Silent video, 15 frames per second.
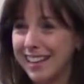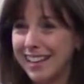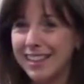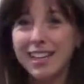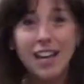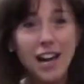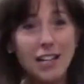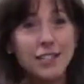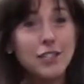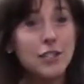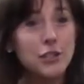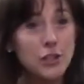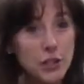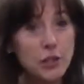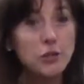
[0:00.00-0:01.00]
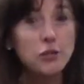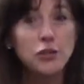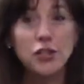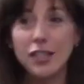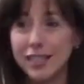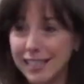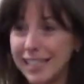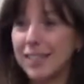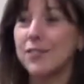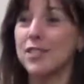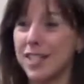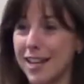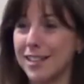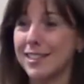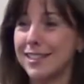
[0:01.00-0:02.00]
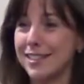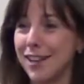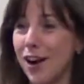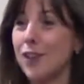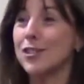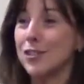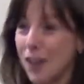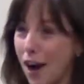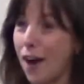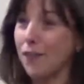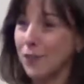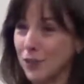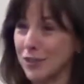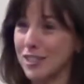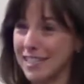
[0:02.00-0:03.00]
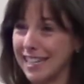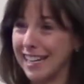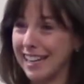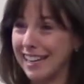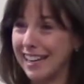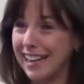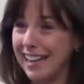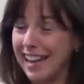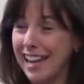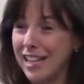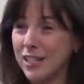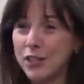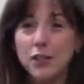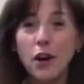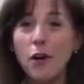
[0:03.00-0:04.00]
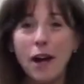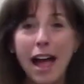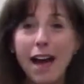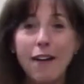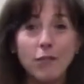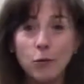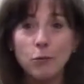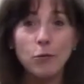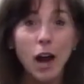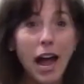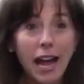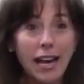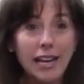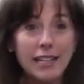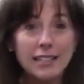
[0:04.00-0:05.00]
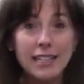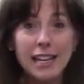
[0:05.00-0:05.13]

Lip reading: The Constitution gives us our sovereignty. You don't have a right